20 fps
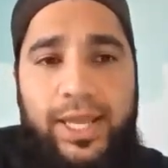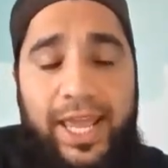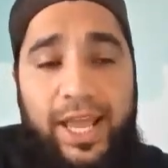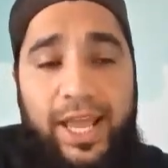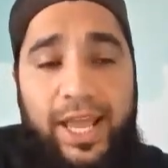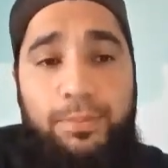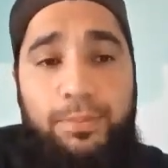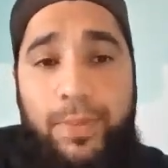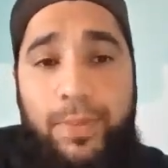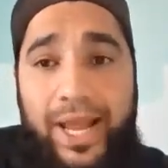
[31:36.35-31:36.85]

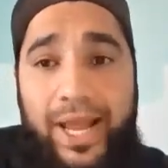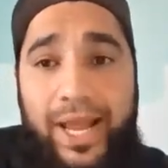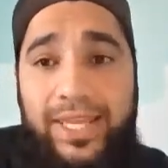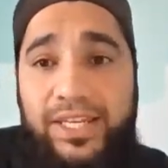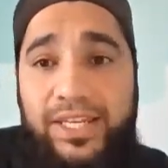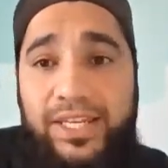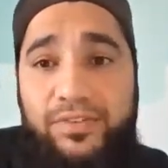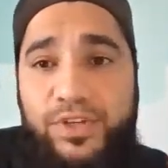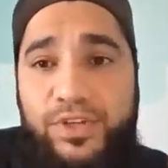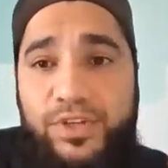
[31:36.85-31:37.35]
And my
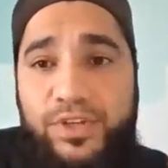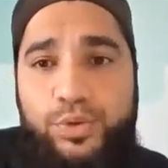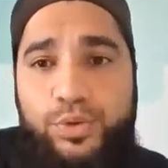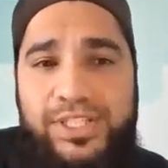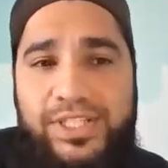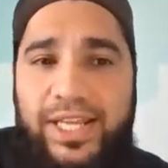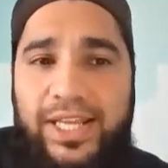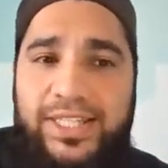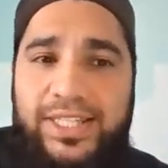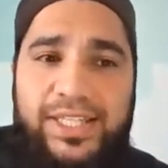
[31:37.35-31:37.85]
individual
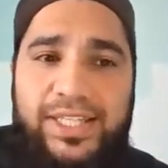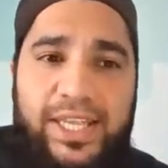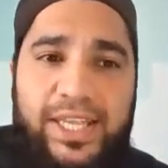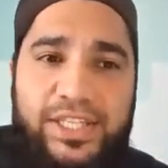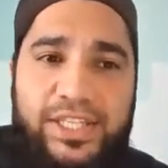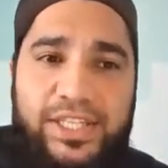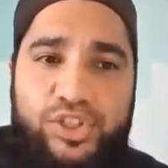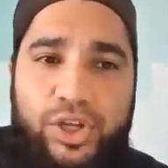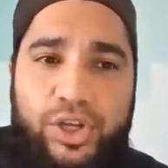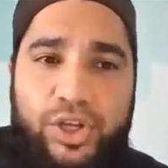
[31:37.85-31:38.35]
sighting
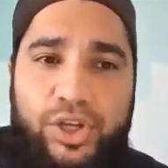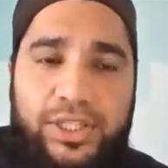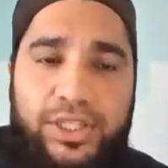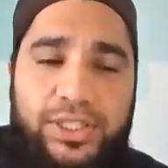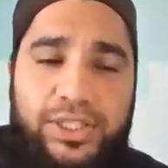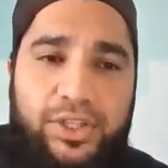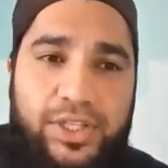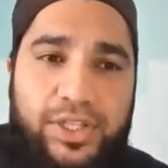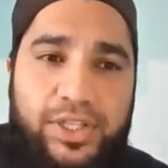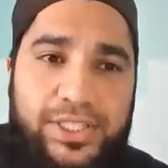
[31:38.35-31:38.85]
is not
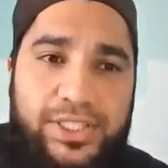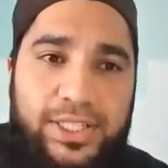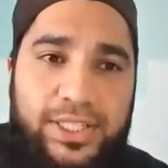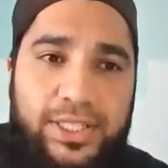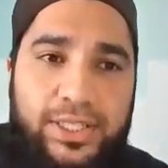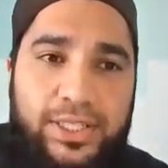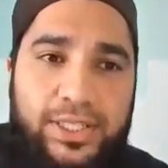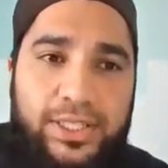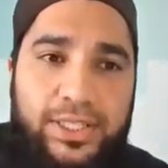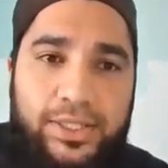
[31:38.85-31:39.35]

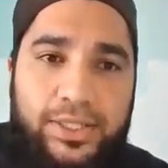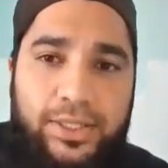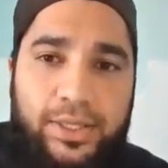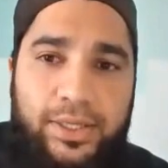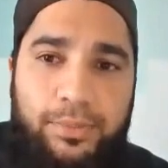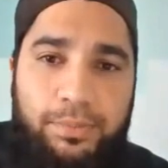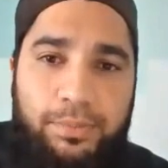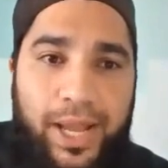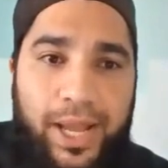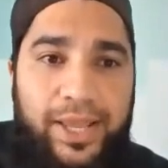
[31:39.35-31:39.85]
considered
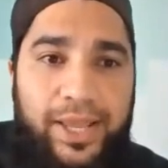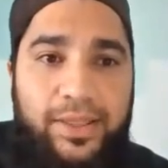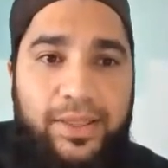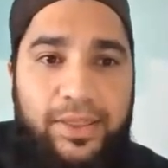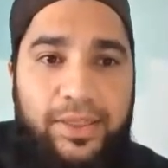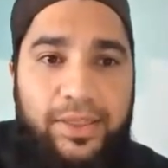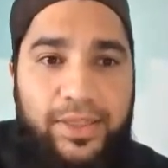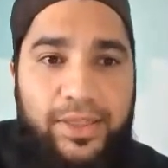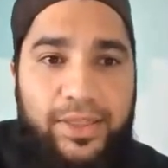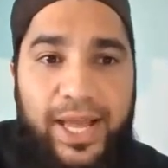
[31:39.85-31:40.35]
by
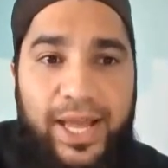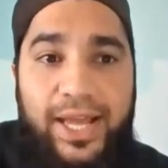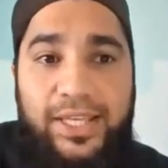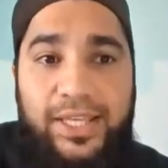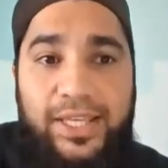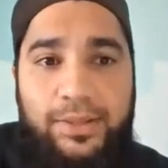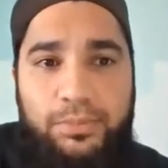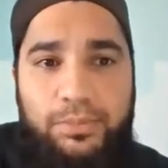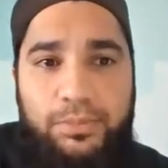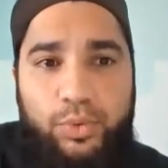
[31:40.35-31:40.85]
the
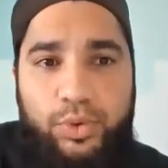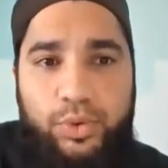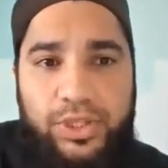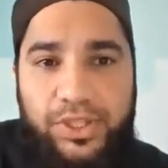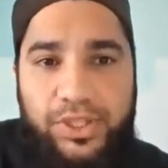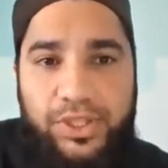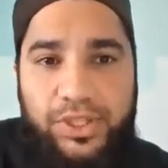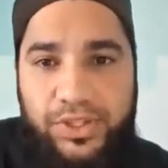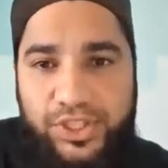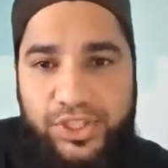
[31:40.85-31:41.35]
hakim or
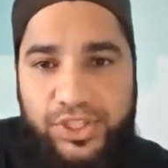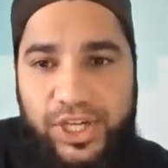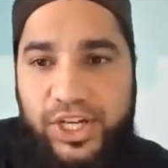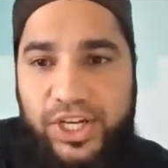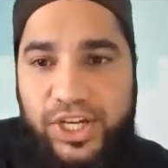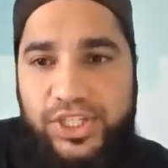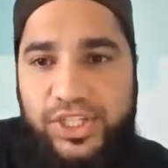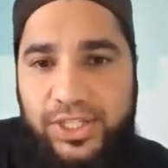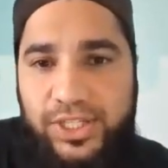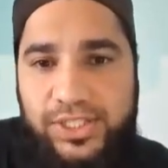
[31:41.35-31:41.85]
the
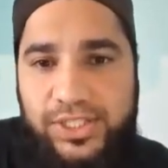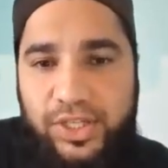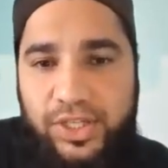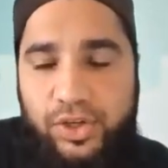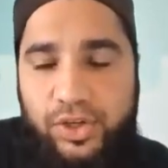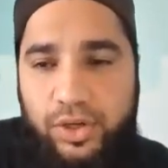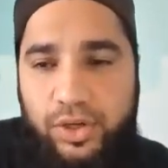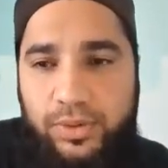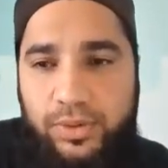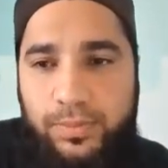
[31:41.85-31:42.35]
judge in this
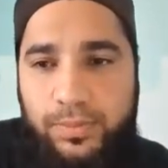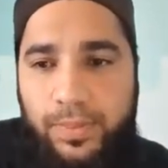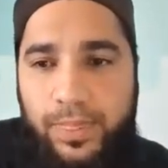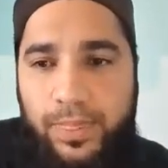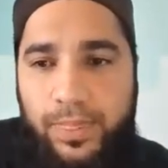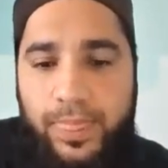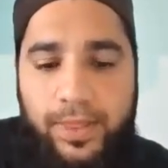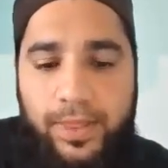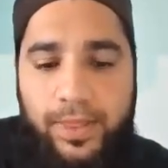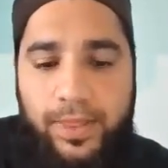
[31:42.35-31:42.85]
regard.
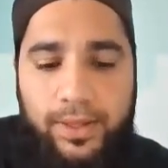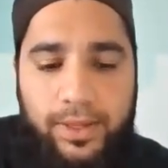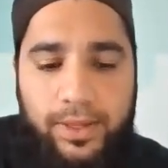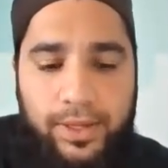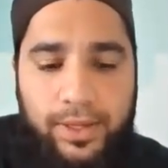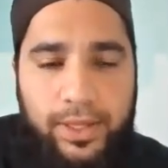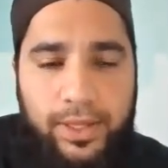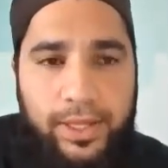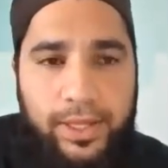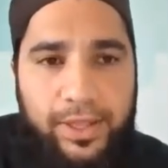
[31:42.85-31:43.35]

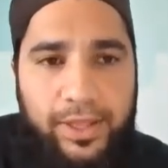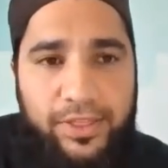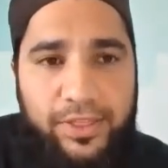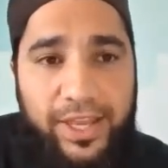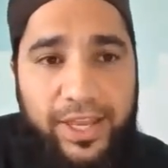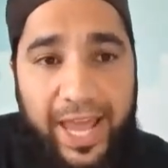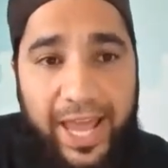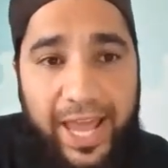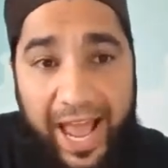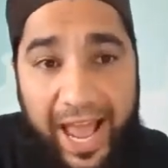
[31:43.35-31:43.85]

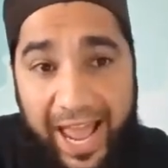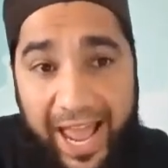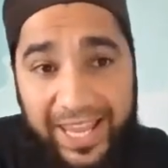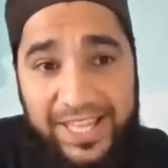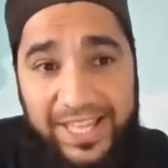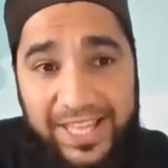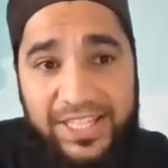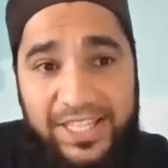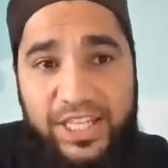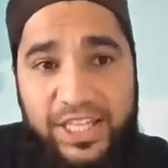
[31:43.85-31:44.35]
Then I,
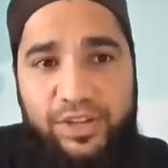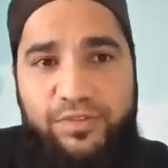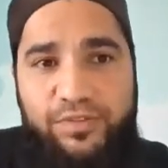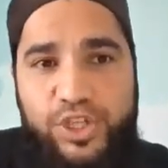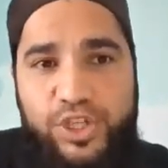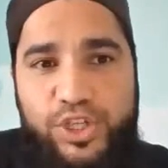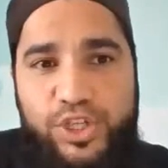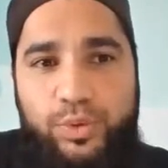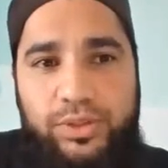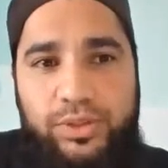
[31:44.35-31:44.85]
as an
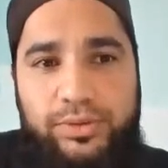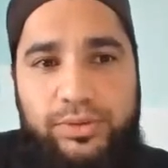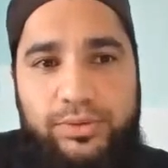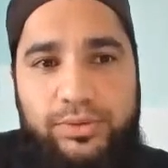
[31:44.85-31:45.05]
individual,